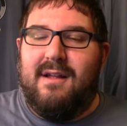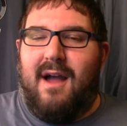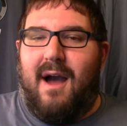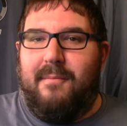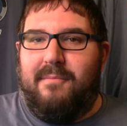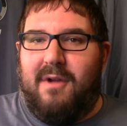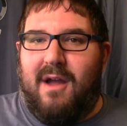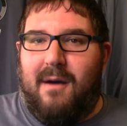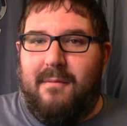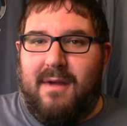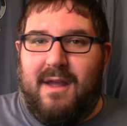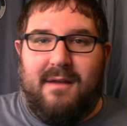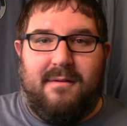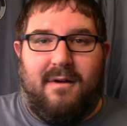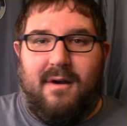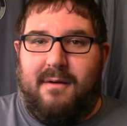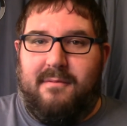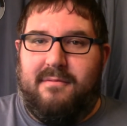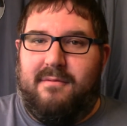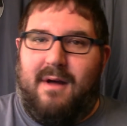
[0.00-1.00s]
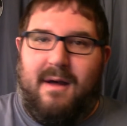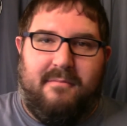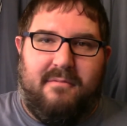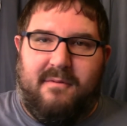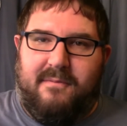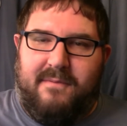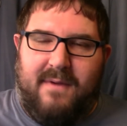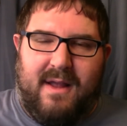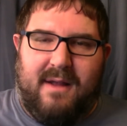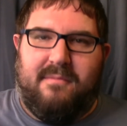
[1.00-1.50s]
upcoming. Uh, I
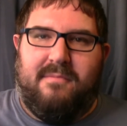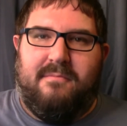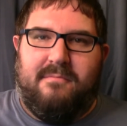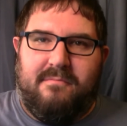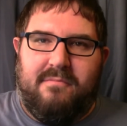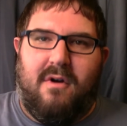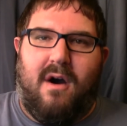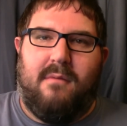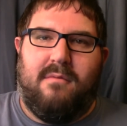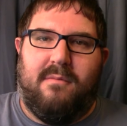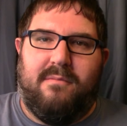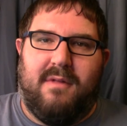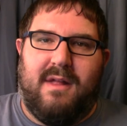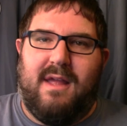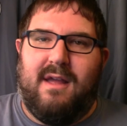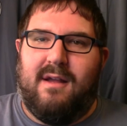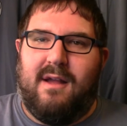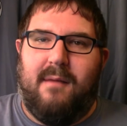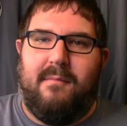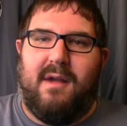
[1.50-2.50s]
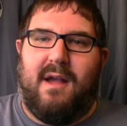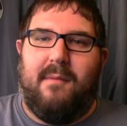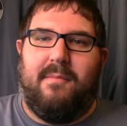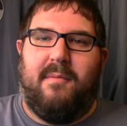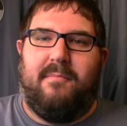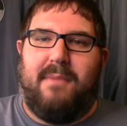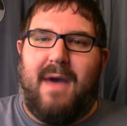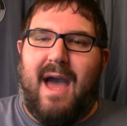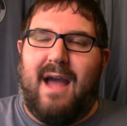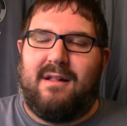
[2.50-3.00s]
would think probably coming up
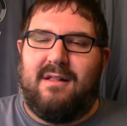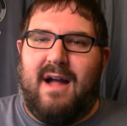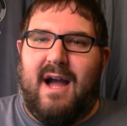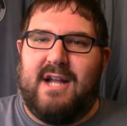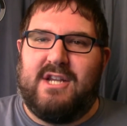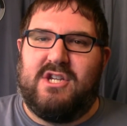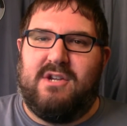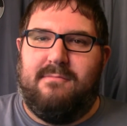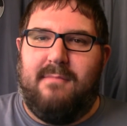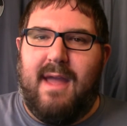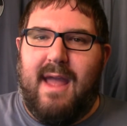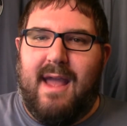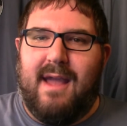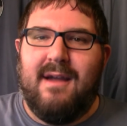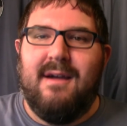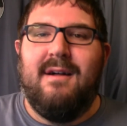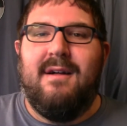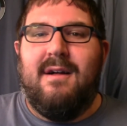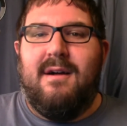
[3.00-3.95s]
at Backlash in May.